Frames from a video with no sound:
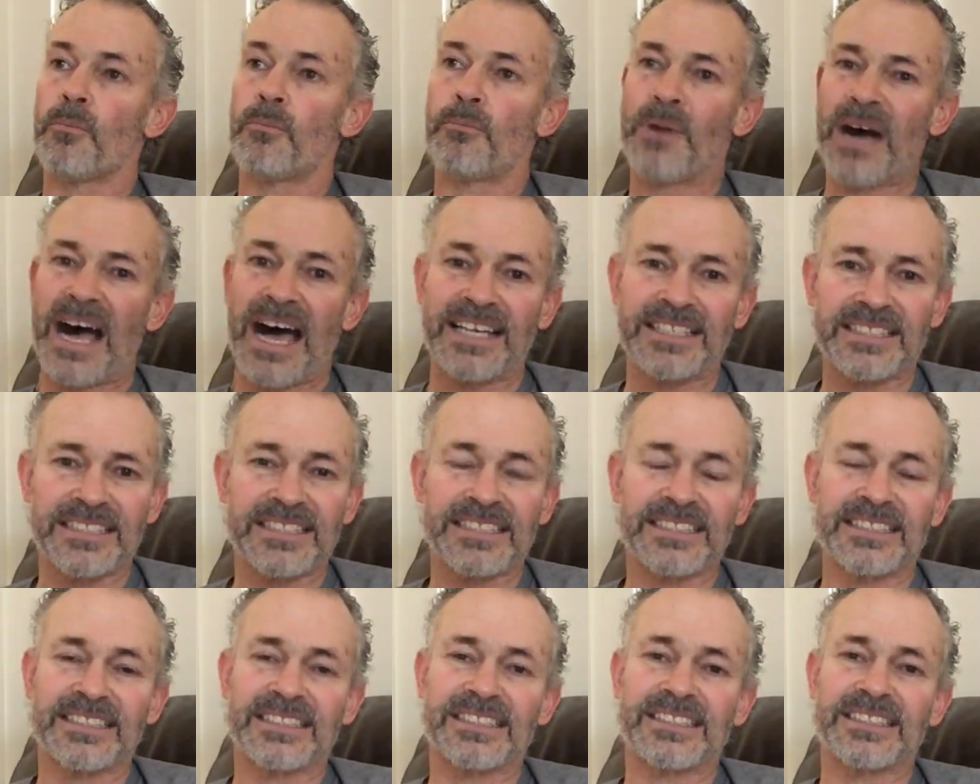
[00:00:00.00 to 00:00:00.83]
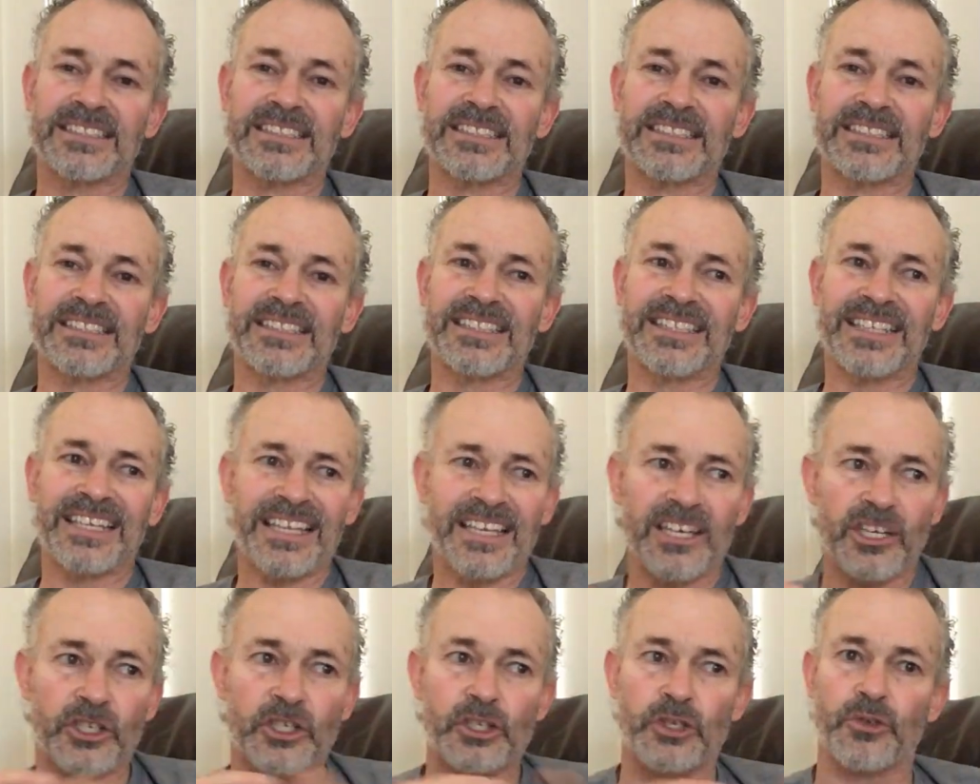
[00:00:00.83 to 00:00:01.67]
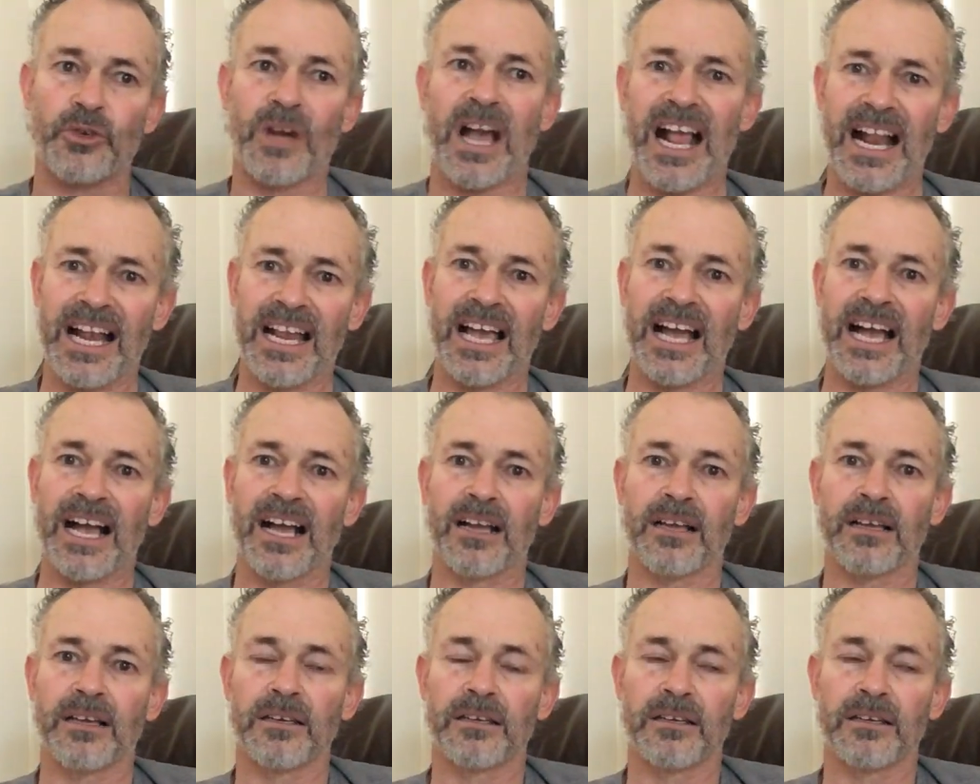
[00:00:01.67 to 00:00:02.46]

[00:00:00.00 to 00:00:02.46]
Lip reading: but in Australia,